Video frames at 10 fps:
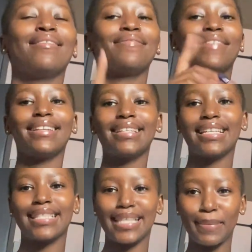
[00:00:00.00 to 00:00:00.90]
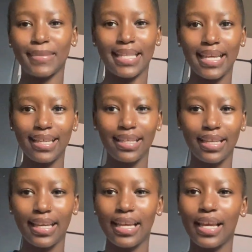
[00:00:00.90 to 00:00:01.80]
Final exams,
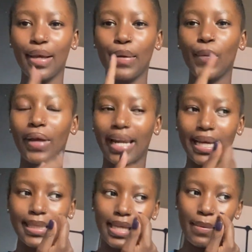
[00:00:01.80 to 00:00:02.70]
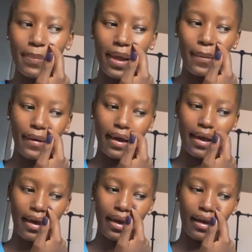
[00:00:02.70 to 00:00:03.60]
we're writing
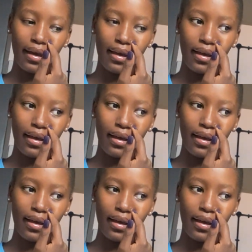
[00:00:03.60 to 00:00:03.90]
paper.